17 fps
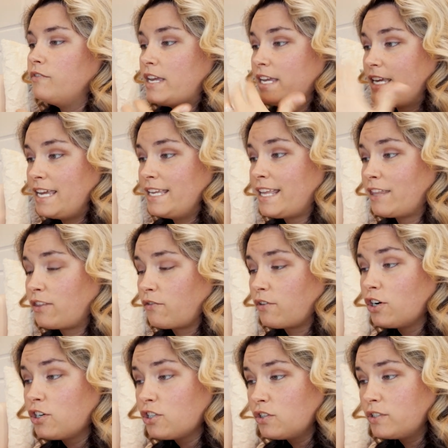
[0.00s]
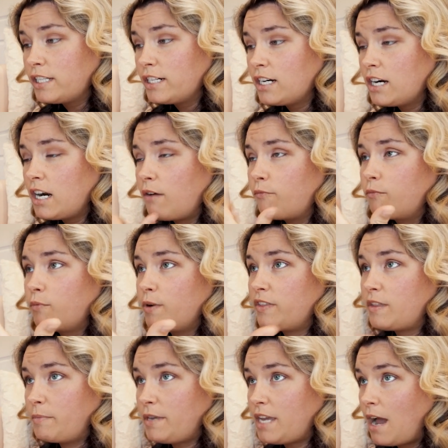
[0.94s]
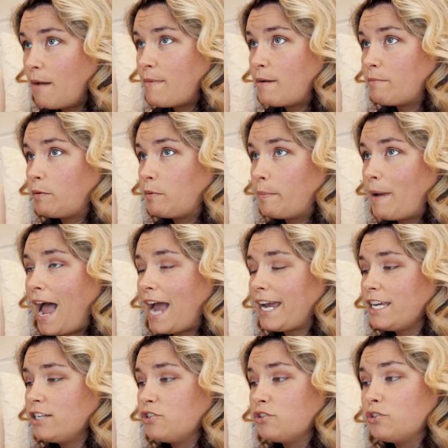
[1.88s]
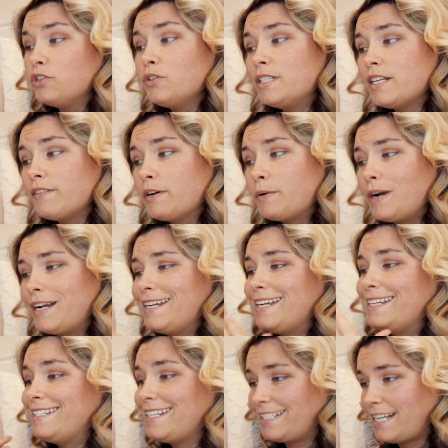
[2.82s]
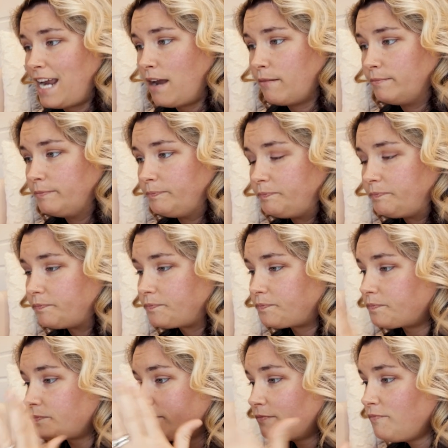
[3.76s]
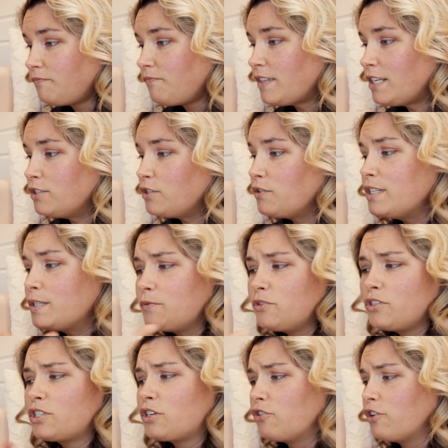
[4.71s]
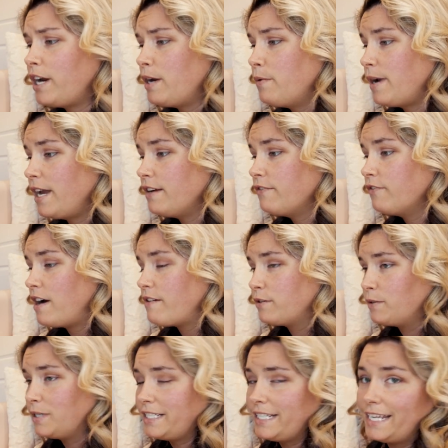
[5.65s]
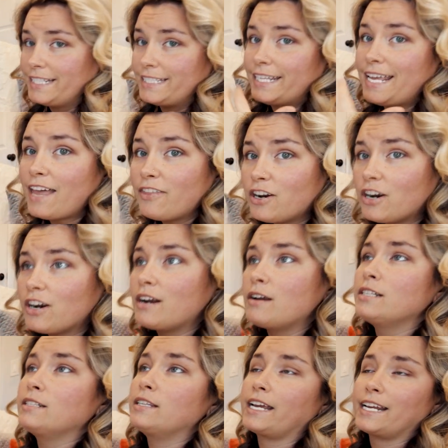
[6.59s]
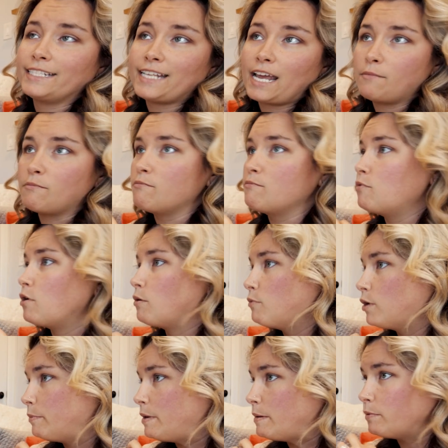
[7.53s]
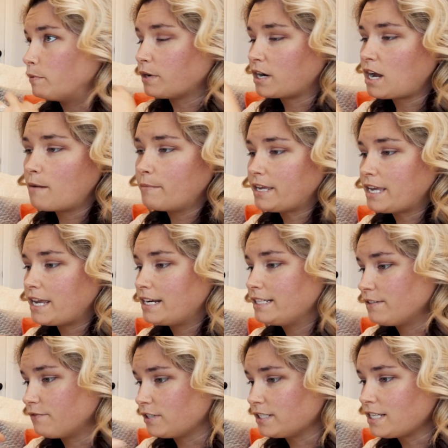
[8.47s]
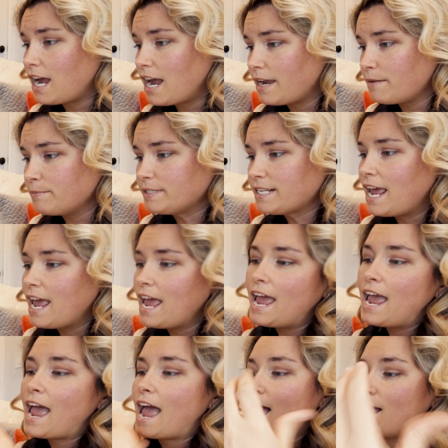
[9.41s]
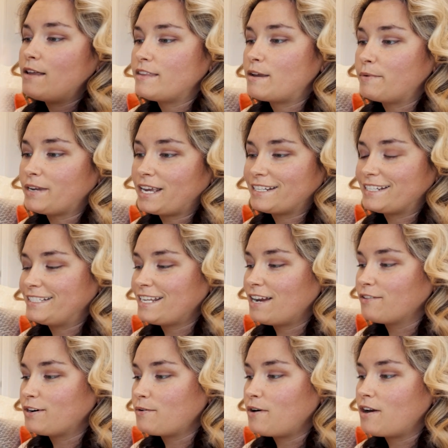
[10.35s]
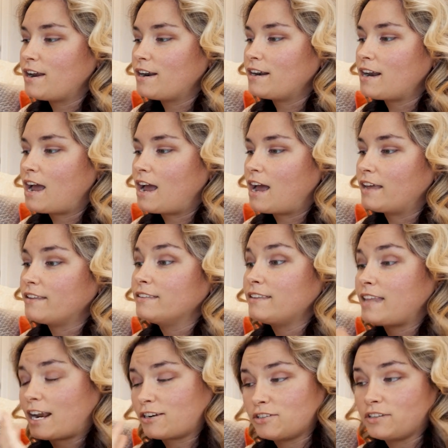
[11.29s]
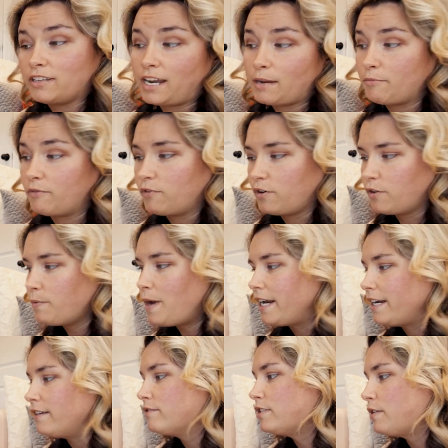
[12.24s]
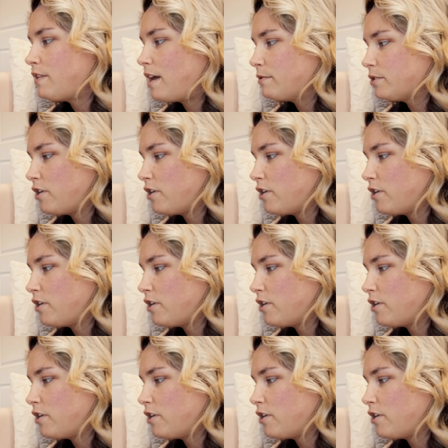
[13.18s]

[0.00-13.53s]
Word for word: thinking that the rehearsal dinner with the Beyond Memorable package includes everyone. It does not. So this was just a great way for everyone to get together. Like I said, more people were coming in at different times, and then we got to see everyone uh, actually the night before the wedding. So that